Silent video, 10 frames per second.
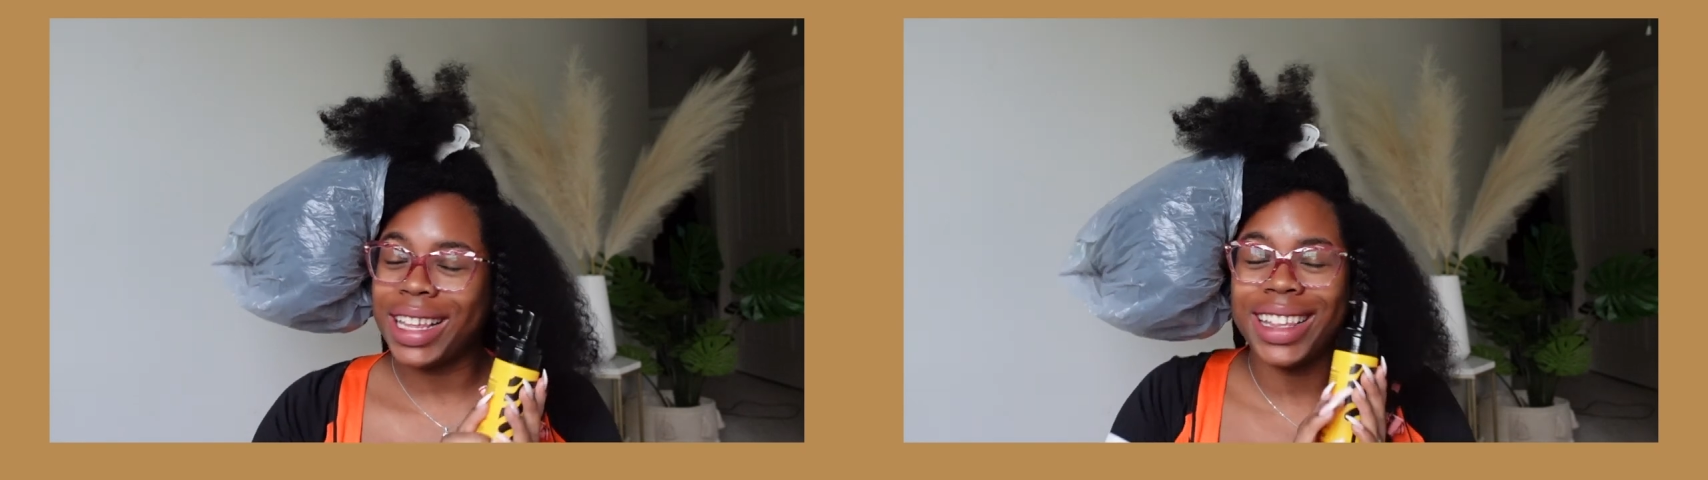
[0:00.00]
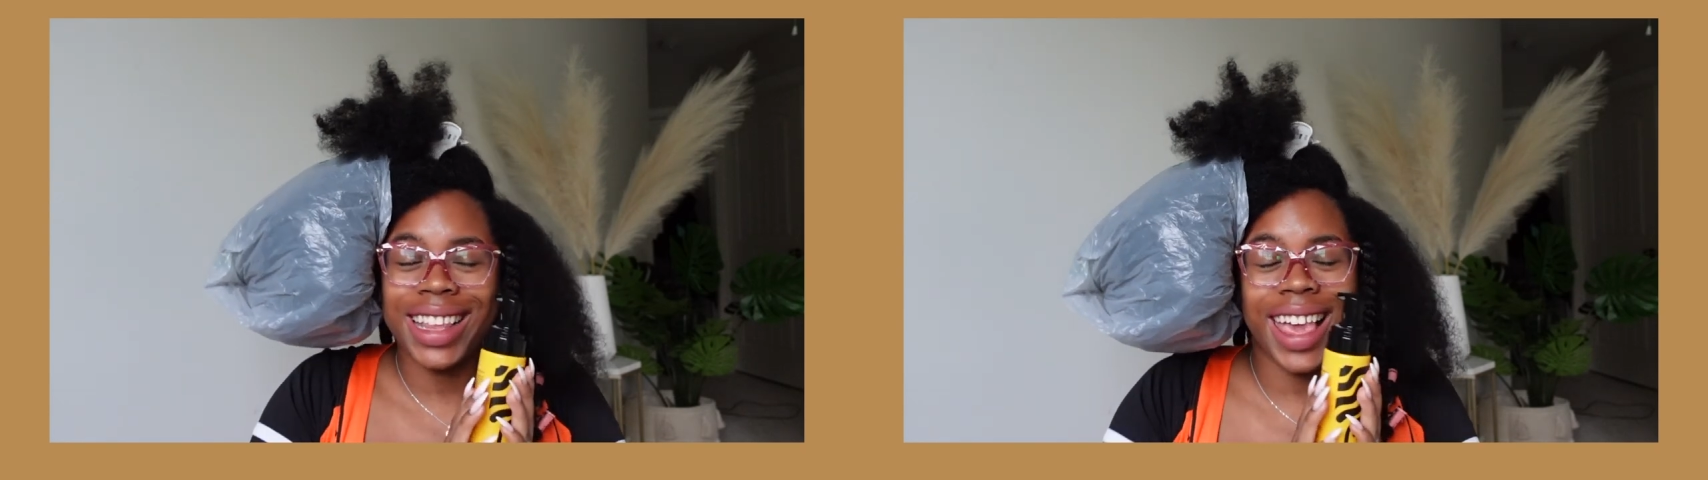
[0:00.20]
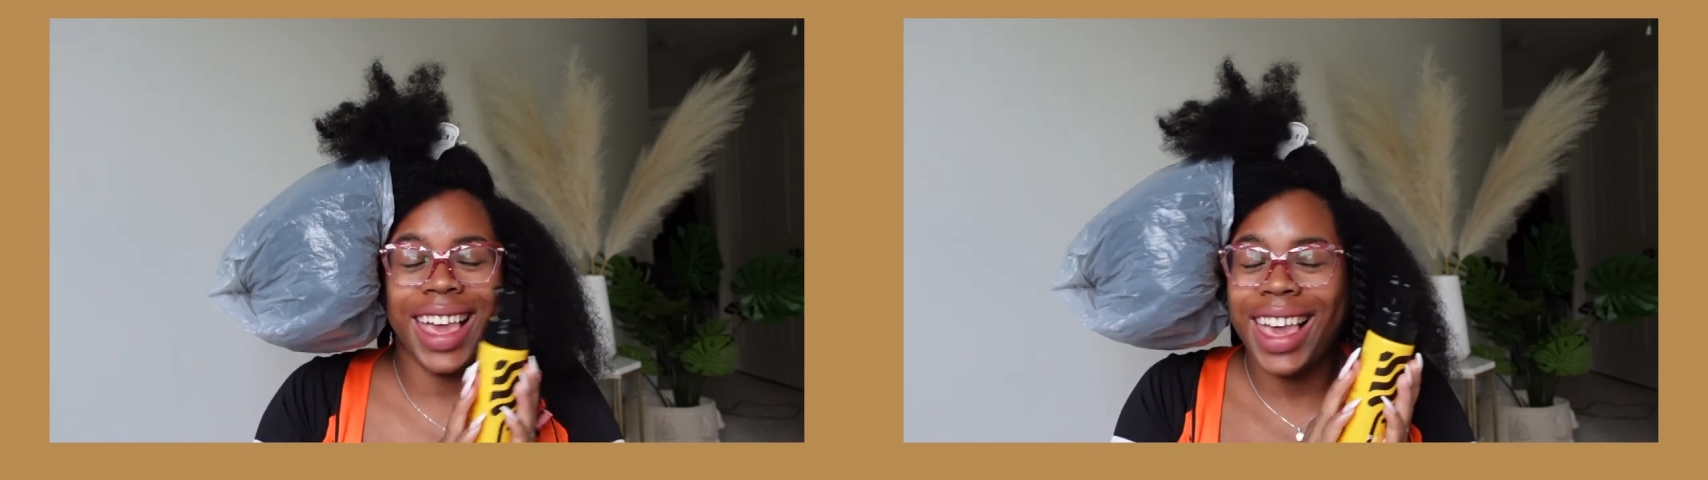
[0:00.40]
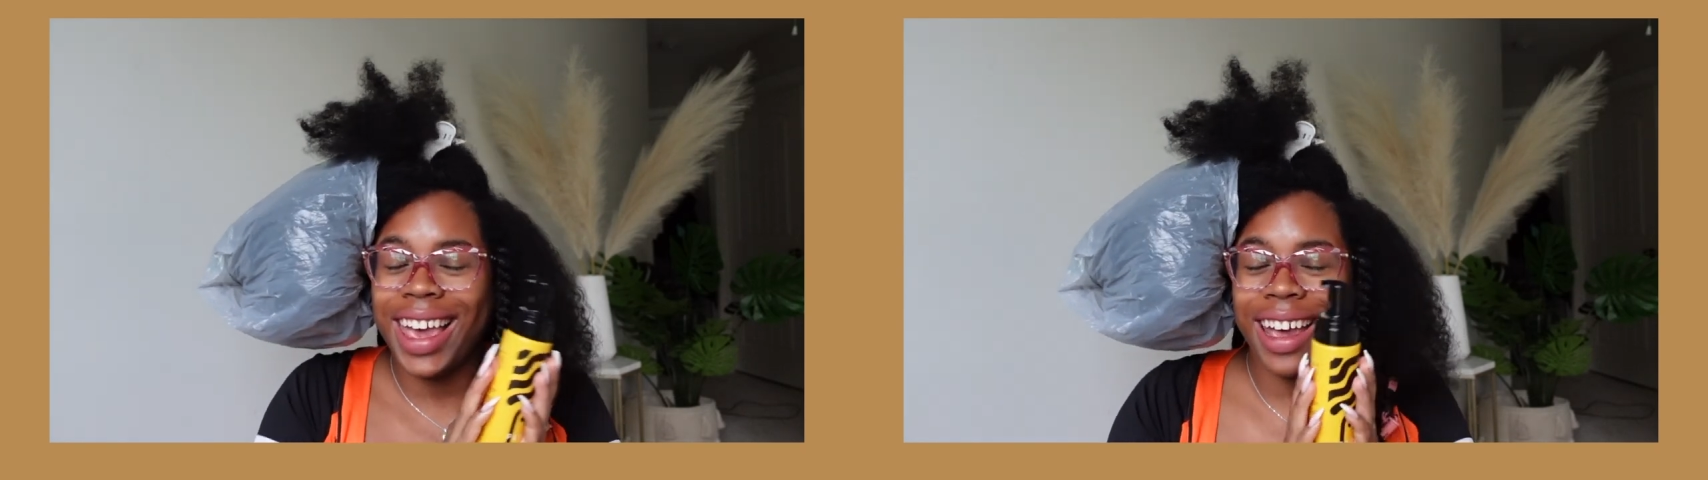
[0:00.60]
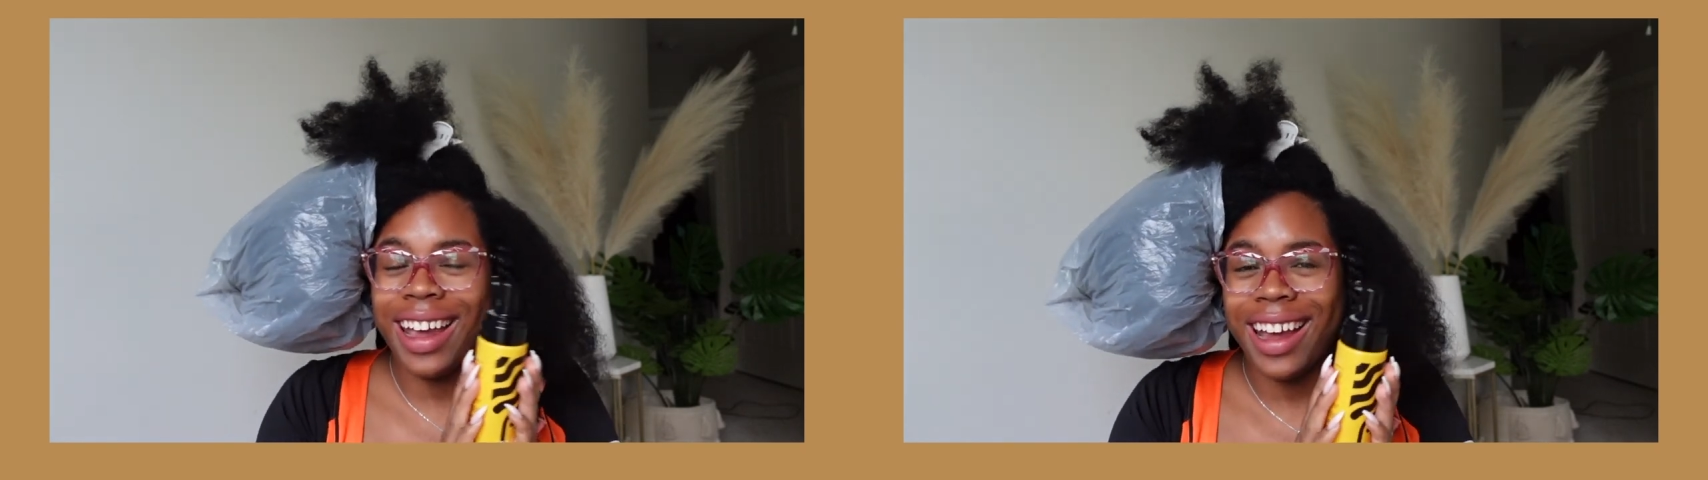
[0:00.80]
is
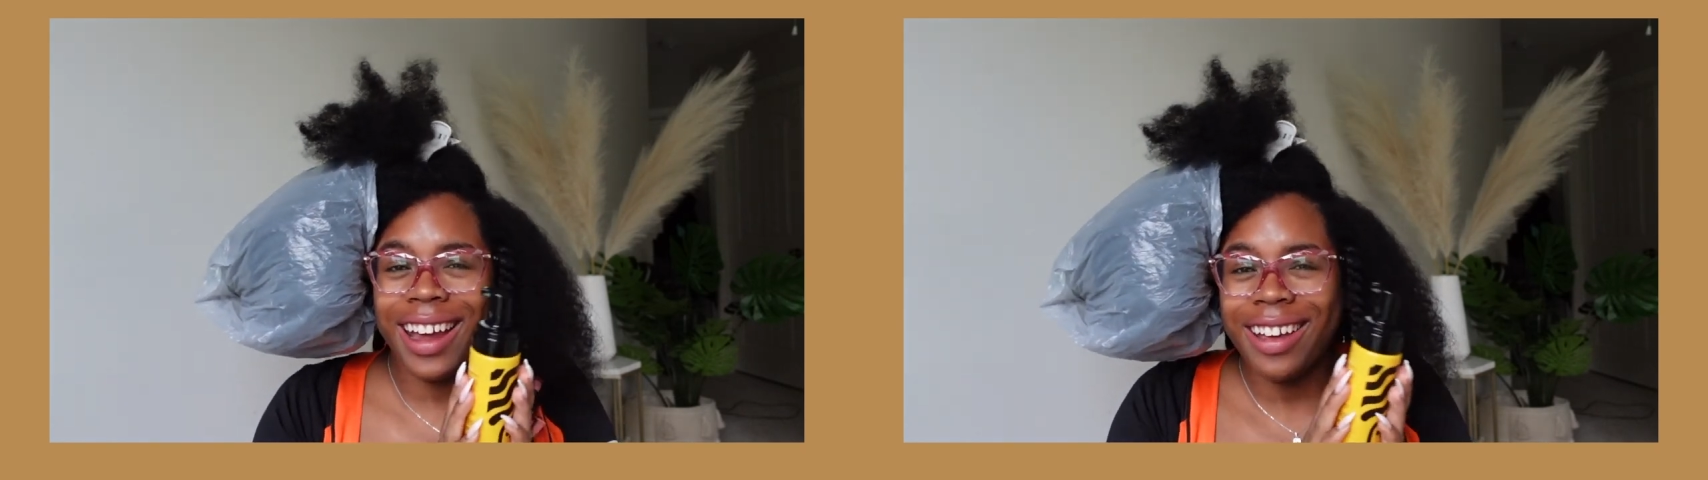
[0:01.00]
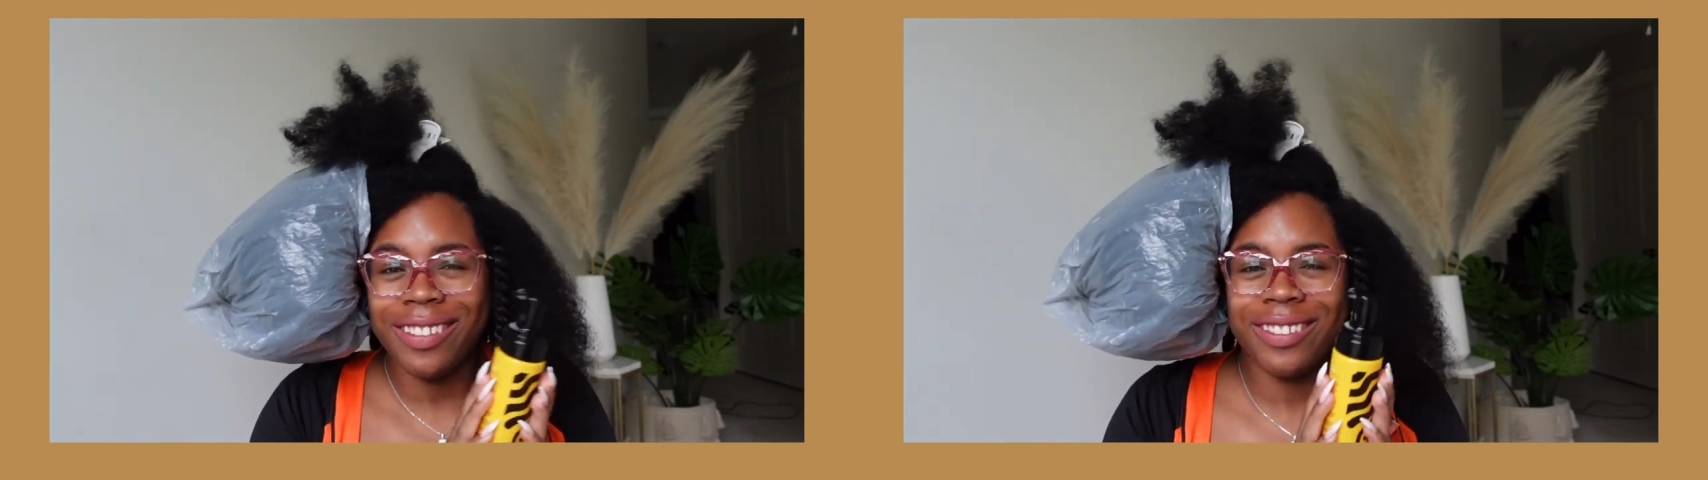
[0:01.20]
here,